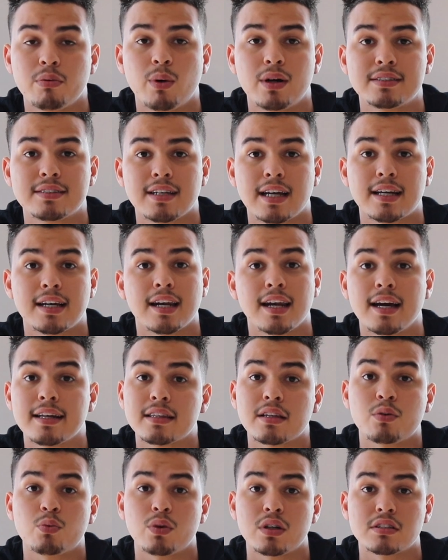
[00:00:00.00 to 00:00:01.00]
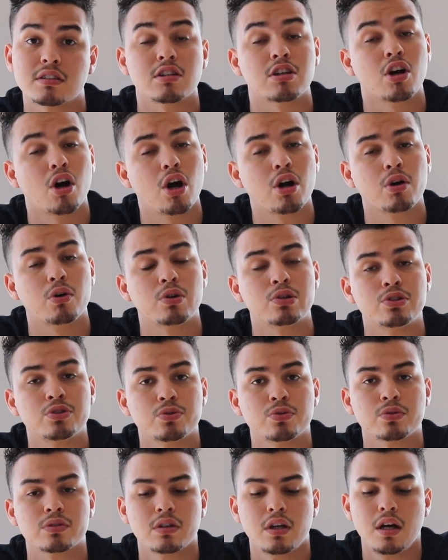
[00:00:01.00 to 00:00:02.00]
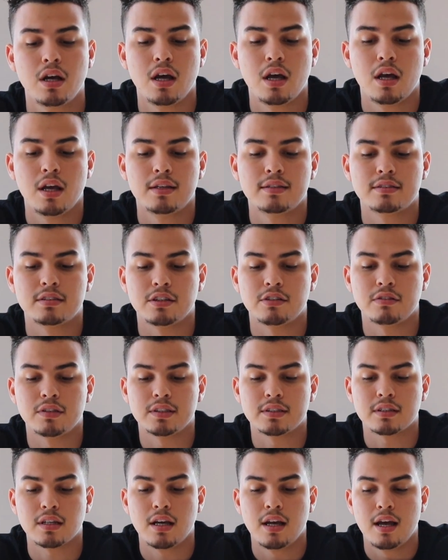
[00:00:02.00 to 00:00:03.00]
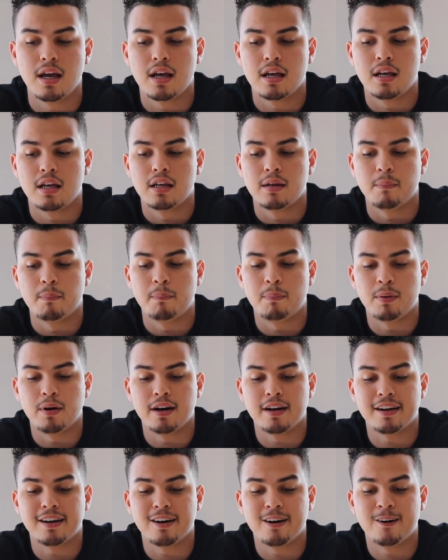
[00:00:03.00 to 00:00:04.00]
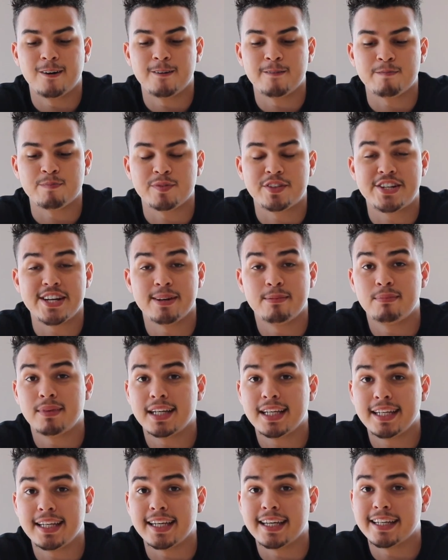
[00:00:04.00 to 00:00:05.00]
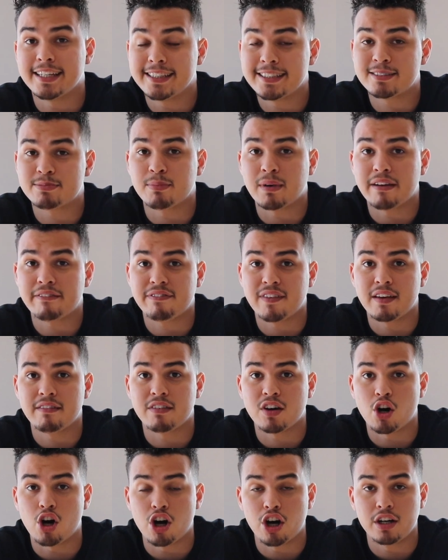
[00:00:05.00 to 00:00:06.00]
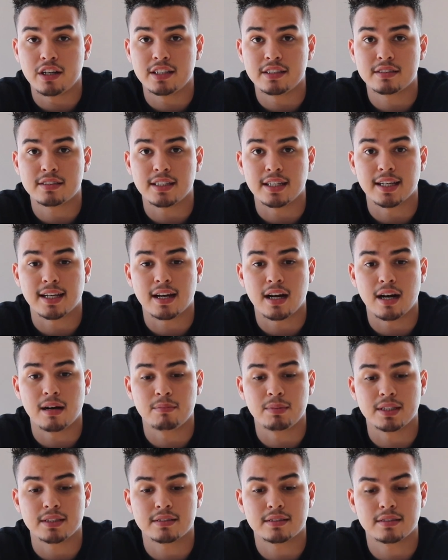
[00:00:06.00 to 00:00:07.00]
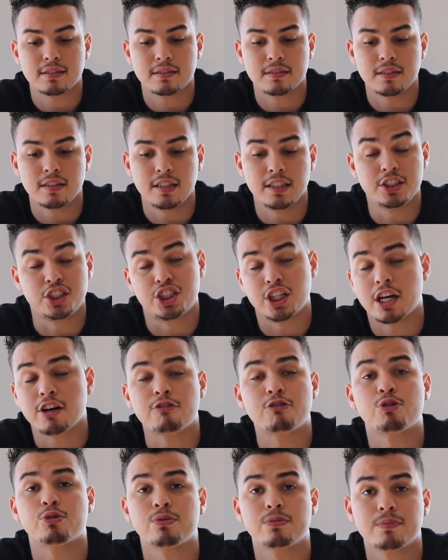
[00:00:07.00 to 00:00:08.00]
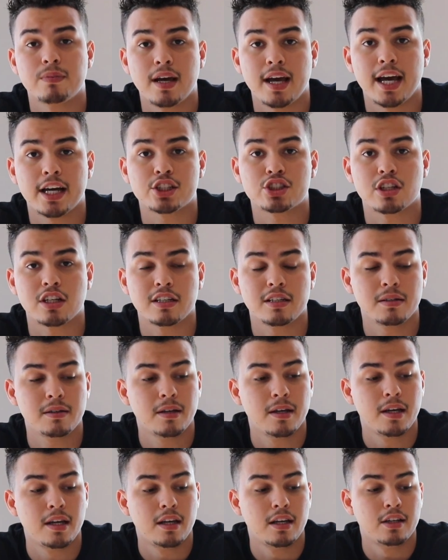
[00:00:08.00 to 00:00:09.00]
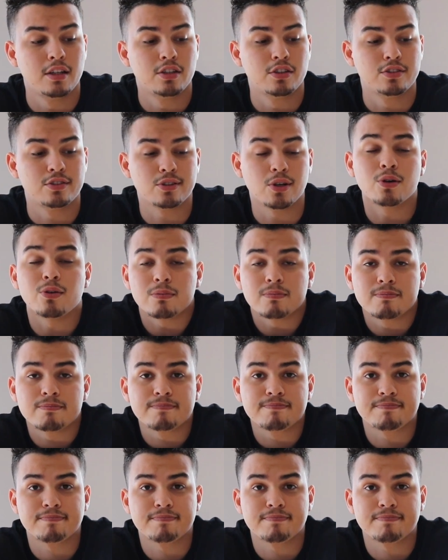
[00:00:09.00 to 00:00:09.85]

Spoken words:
ones I collected was the Gargoyles series. But Jim Lee is my favorite artist in comics, in general, actually. So,